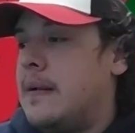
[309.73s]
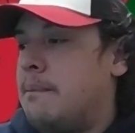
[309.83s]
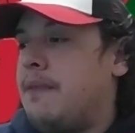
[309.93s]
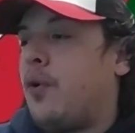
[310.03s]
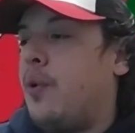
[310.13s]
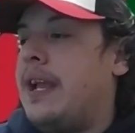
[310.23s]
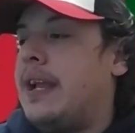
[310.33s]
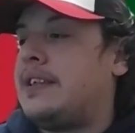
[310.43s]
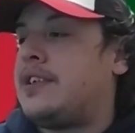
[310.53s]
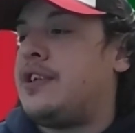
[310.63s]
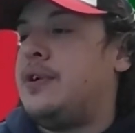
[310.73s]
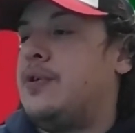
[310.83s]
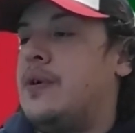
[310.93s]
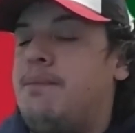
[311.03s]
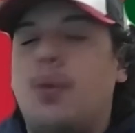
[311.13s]
Before we get
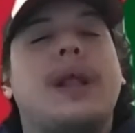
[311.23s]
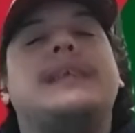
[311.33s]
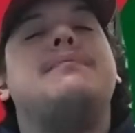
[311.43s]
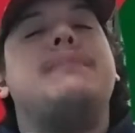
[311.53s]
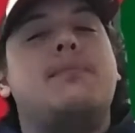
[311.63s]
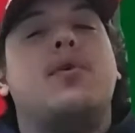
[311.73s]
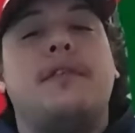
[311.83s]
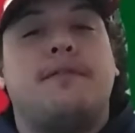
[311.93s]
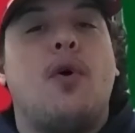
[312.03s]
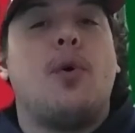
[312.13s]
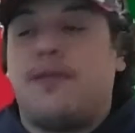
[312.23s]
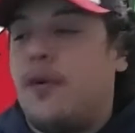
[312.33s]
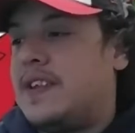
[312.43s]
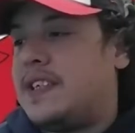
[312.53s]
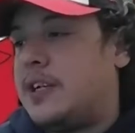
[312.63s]
into what does it mean moving forward
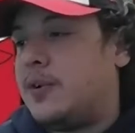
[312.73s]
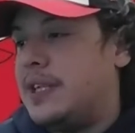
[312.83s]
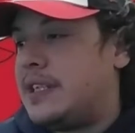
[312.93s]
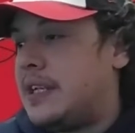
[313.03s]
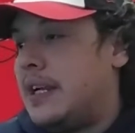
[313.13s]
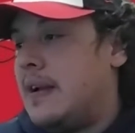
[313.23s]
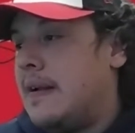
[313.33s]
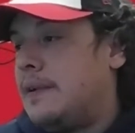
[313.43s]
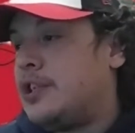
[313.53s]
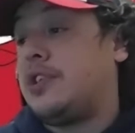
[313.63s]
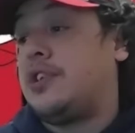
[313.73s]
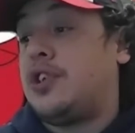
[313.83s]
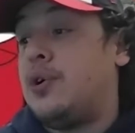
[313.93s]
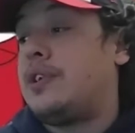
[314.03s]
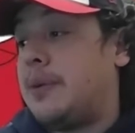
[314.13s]
for the series, just to
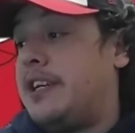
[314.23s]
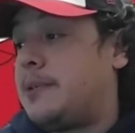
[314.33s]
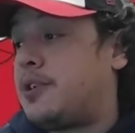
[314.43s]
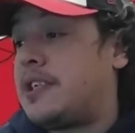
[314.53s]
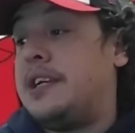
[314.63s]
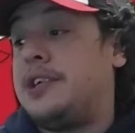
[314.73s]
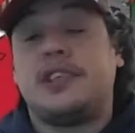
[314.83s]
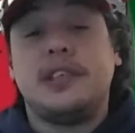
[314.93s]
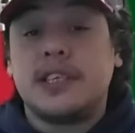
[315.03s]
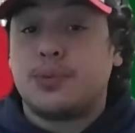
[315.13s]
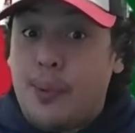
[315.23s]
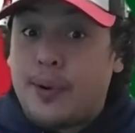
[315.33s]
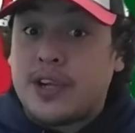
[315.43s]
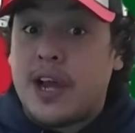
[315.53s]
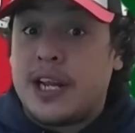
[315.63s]
show you some of these percentages, and this is what we
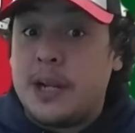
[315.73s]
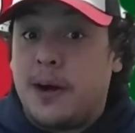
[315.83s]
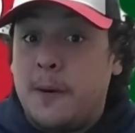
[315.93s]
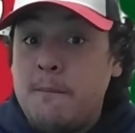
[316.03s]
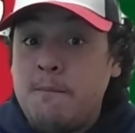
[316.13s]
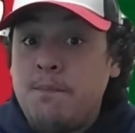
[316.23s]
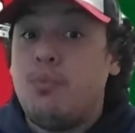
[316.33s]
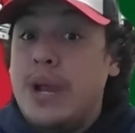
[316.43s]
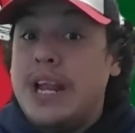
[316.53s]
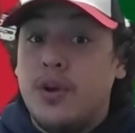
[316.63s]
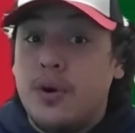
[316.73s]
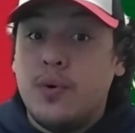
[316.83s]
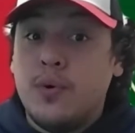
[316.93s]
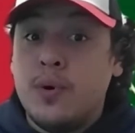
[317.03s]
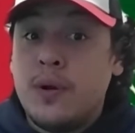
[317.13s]
were talking about. We
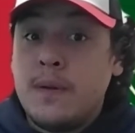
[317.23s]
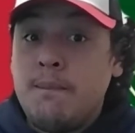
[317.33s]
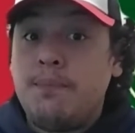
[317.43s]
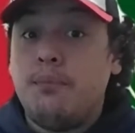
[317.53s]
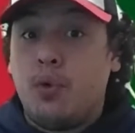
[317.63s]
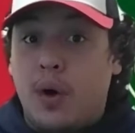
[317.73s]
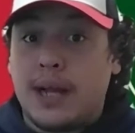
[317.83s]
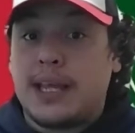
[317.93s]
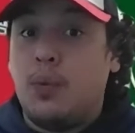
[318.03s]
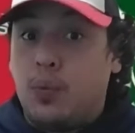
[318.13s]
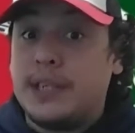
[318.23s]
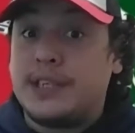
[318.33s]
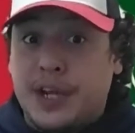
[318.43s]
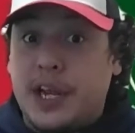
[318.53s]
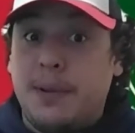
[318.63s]
knew Milwaukee
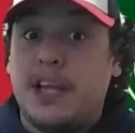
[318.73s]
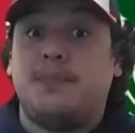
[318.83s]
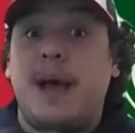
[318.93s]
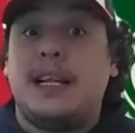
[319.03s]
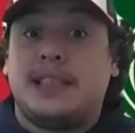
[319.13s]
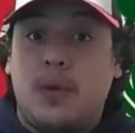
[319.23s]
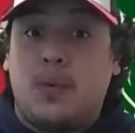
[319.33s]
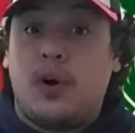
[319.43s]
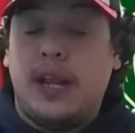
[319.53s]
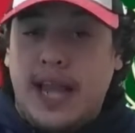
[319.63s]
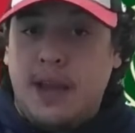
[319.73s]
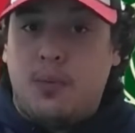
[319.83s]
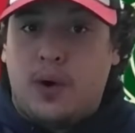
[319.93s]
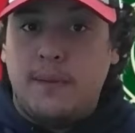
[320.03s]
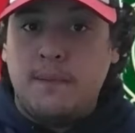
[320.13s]
wasn't going to be as bad as they were in
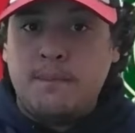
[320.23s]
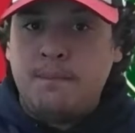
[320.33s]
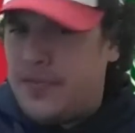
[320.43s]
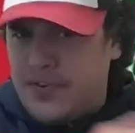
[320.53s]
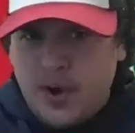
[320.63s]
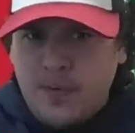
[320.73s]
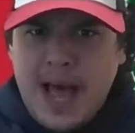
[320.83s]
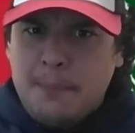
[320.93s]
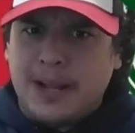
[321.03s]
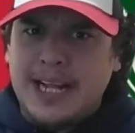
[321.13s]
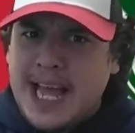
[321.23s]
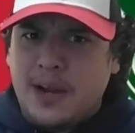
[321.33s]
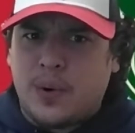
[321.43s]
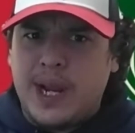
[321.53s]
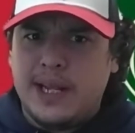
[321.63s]
game one. Still not playing
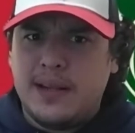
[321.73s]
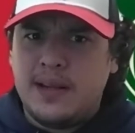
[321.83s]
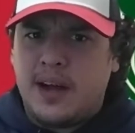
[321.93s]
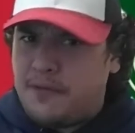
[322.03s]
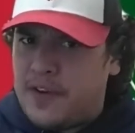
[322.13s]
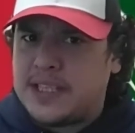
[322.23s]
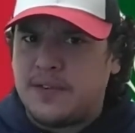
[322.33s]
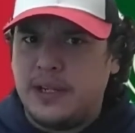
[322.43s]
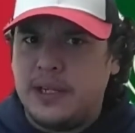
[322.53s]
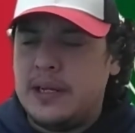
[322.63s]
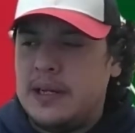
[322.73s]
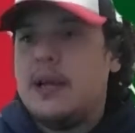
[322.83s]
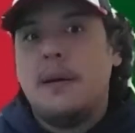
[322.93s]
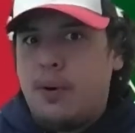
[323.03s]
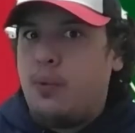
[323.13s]
that great offensively,
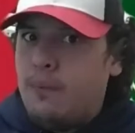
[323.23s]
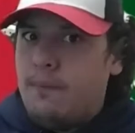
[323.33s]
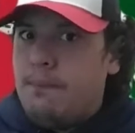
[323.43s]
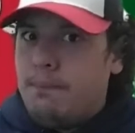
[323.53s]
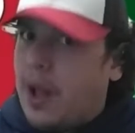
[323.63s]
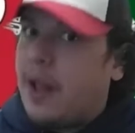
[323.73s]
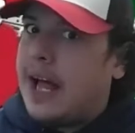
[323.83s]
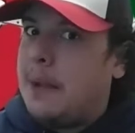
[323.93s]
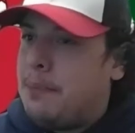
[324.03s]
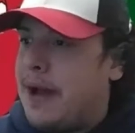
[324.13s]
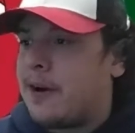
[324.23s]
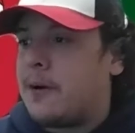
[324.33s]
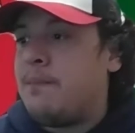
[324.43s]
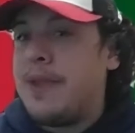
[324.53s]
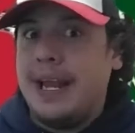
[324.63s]
but a lot
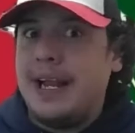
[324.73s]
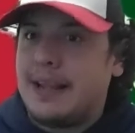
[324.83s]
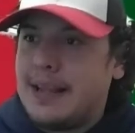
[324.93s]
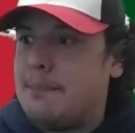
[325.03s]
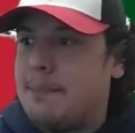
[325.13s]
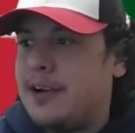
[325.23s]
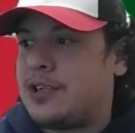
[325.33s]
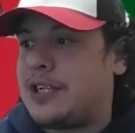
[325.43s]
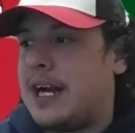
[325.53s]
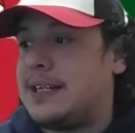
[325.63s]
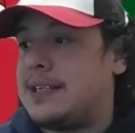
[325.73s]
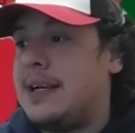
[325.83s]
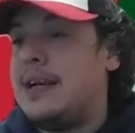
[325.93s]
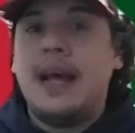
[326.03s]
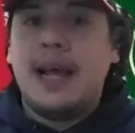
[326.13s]
better, hitting a lot bigger shots.
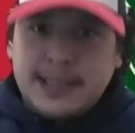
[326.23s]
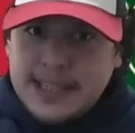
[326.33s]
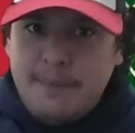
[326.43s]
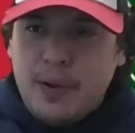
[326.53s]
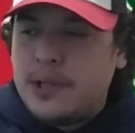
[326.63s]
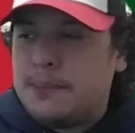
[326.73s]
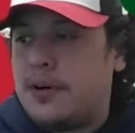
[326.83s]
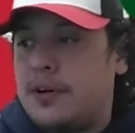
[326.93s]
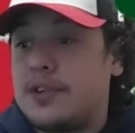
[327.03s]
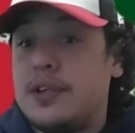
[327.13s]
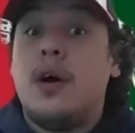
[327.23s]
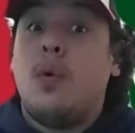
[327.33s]
Same thing with the Bulls.